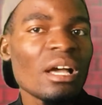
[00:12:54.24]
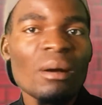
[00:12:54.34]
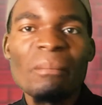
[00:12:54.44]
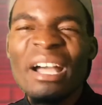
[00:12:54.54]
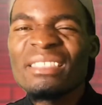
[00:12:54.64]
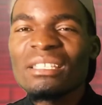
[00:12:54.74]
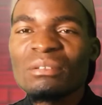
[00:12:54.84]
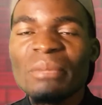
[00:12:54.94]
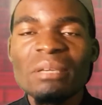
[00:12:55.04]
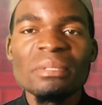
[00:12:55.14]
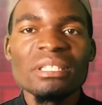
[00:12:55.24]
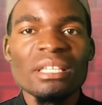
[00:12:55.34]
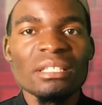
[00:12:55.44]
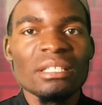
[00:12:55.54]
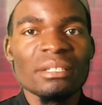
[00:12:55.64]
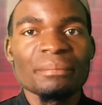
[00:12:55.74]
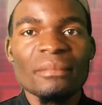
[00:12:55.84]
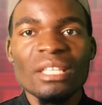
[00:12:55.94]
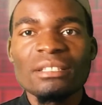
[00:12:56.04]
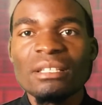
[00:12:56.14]
I think maybe they
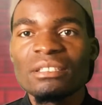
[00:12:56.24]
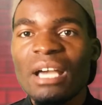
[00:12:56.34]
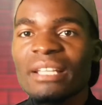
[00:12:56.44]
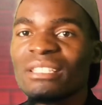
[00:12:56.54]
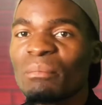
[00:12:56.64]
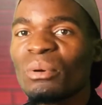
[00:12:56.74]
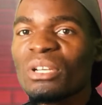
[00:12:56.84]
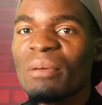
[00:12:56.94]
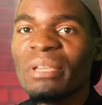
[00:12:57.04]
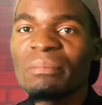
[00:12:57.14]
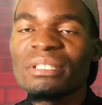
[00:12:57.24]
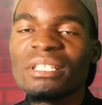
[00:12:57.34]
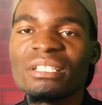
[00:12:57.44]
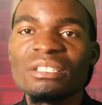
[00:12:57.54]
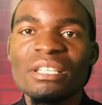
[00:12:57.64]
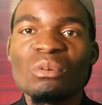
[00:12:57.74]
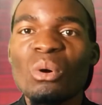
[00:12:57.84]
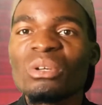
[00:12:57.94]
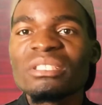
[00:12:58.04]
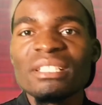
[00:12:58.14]
at the border, maybe they
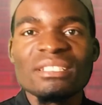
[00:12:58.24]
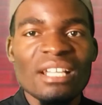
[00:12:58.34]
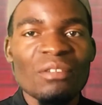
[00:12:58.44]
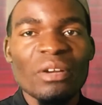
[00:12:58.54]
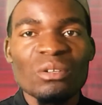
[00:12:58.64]
called the driver.